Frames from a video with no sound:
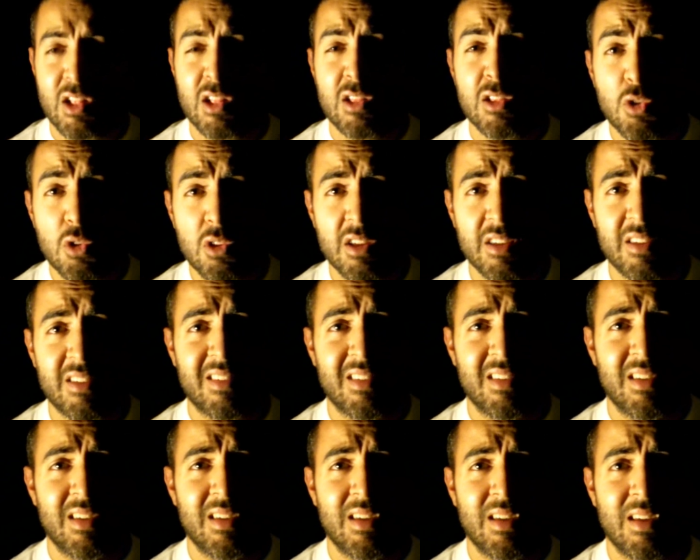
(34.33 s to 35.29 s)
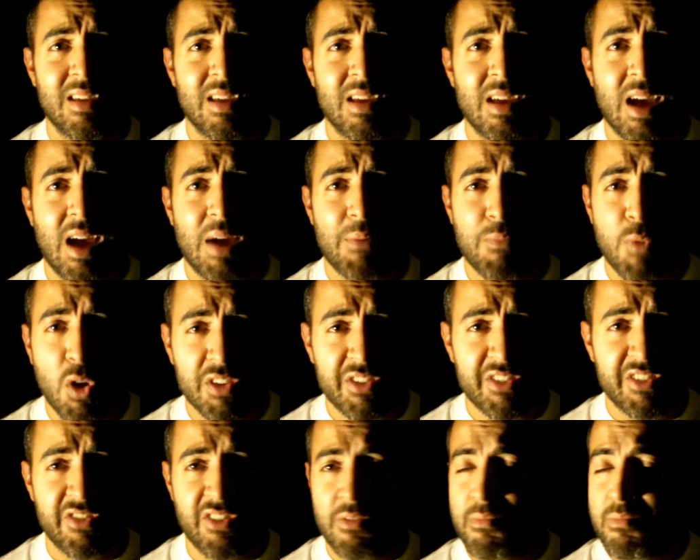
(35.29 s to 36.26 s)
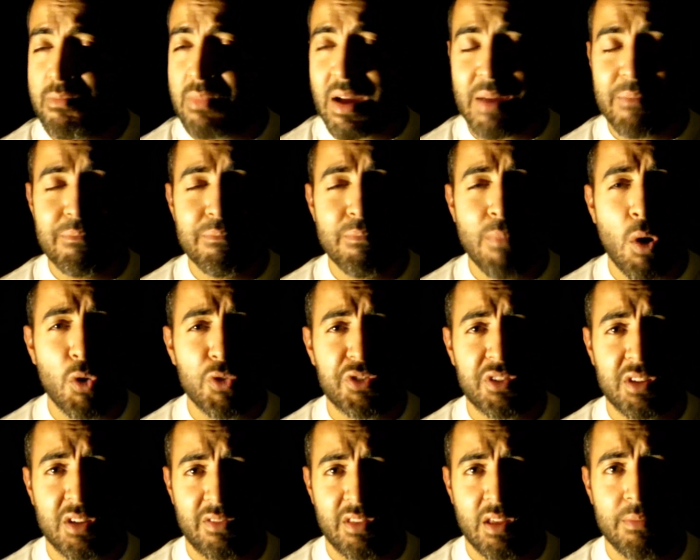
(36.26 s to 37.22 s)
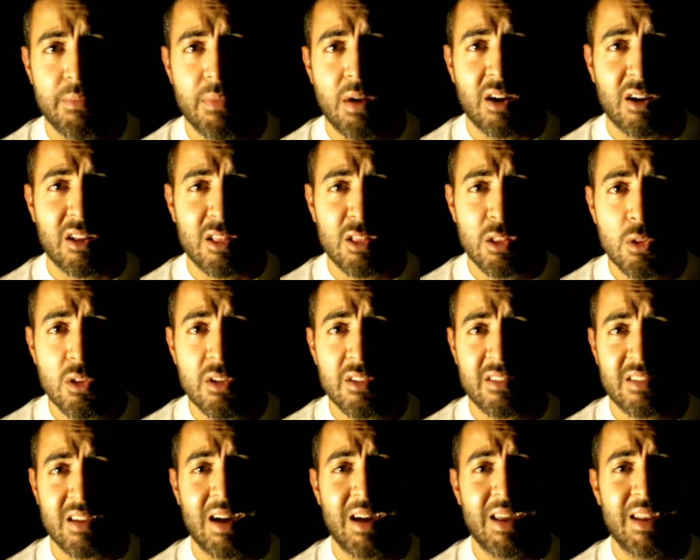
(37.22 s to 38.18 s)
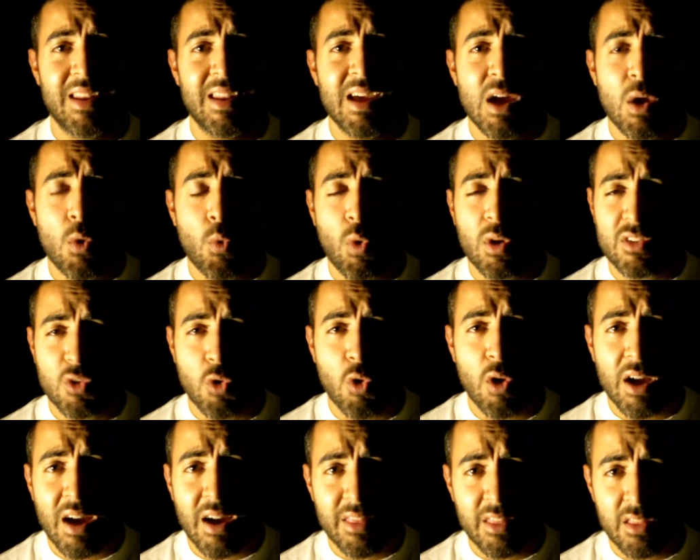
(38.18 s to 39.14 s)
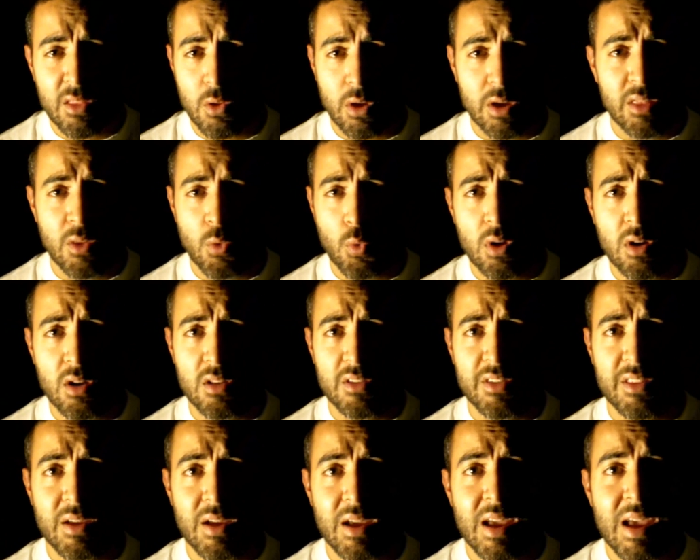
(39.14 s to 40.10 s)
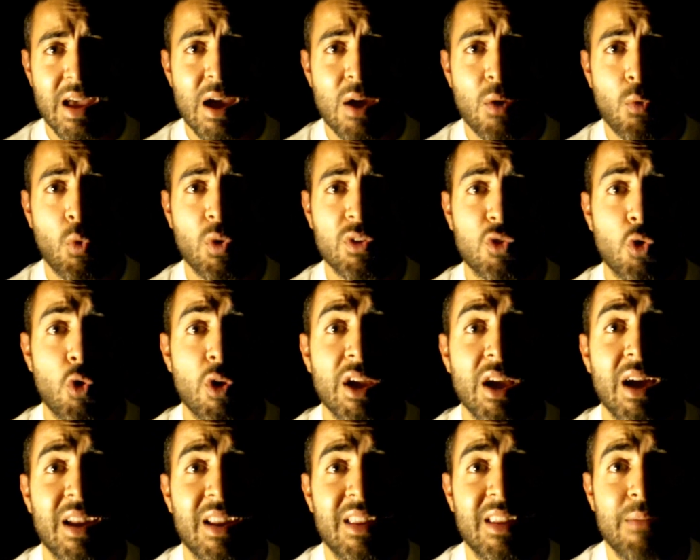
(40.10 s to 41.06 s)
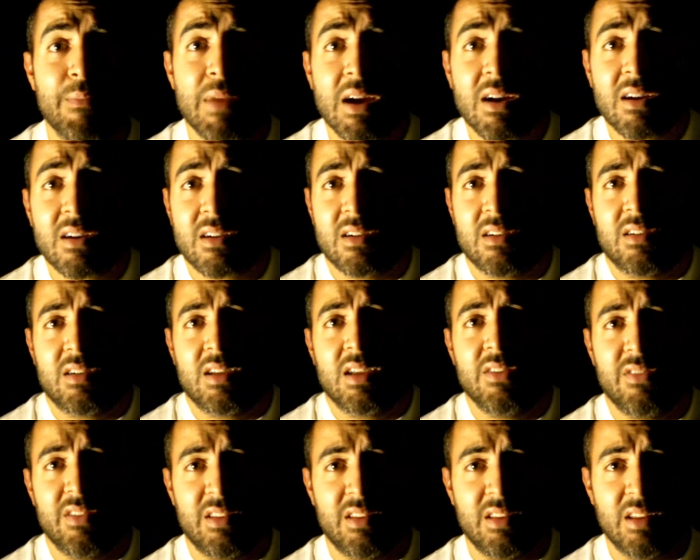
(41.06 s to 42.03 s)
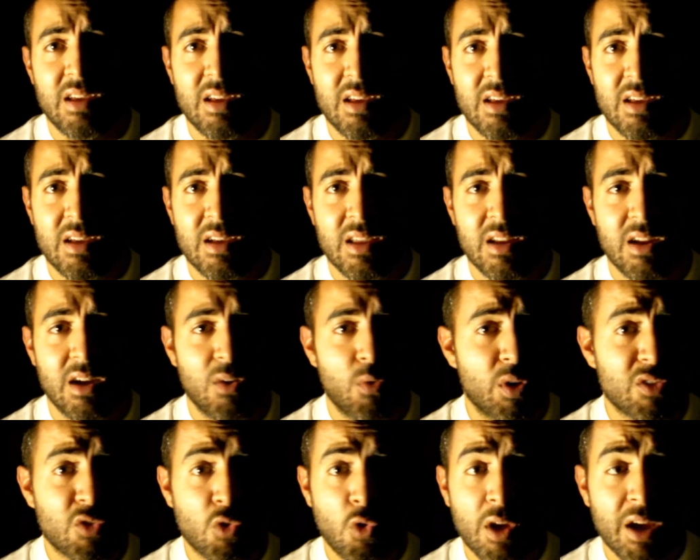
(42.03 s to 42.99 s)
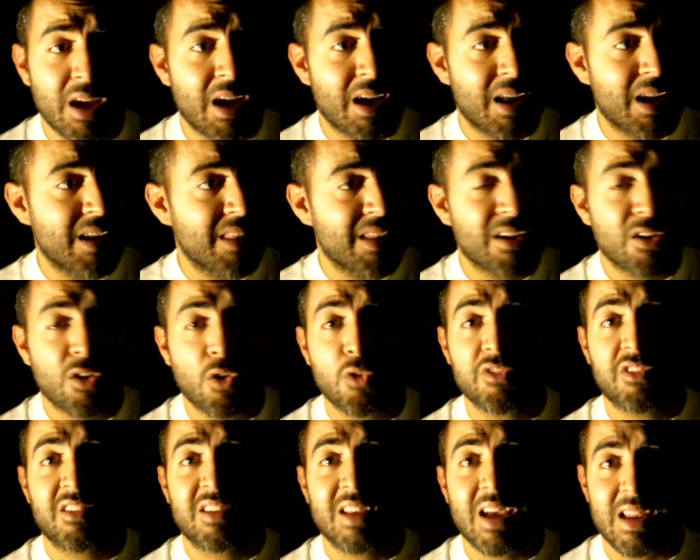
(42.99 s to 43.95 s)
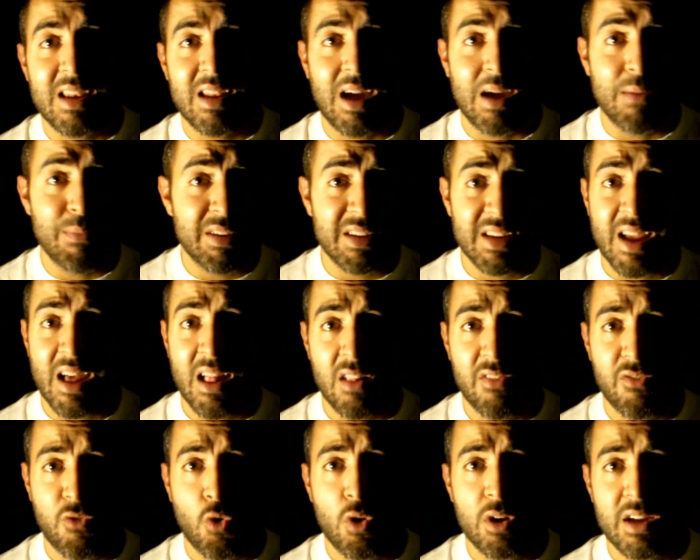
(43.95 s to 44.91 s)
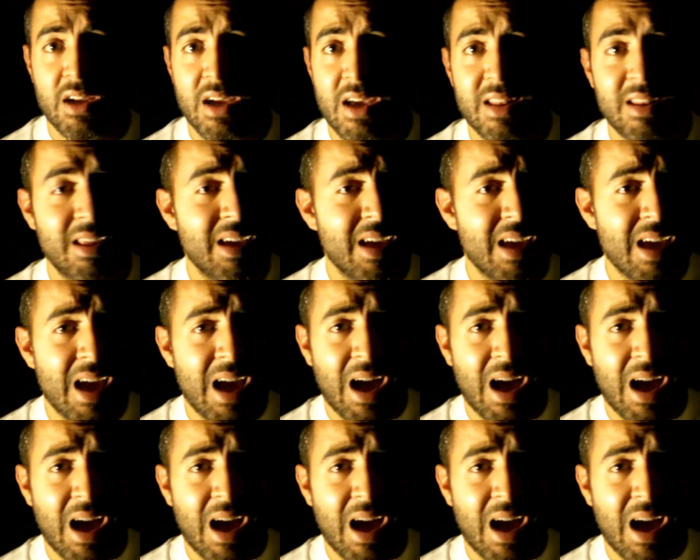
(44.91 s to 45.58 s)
clueless. Most of them are clueless on what's going on in the world, what's going on in America, even, what's going on in their own state. I'm in California, and